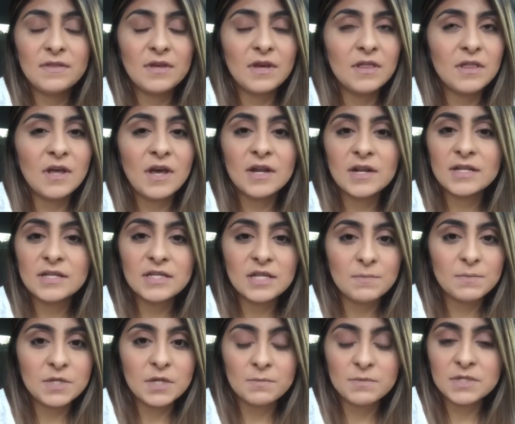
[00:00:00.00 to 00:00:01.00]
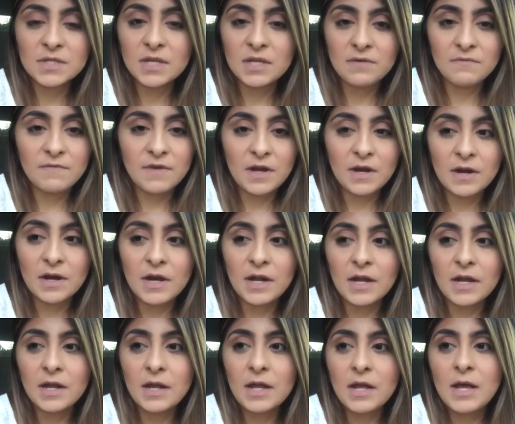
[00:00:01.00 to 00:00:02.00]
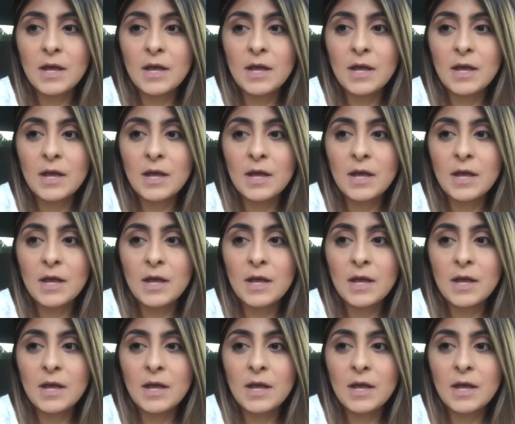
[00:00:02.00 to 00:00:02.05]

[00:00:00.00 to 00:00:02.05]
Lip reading: lot of symptoms can vary,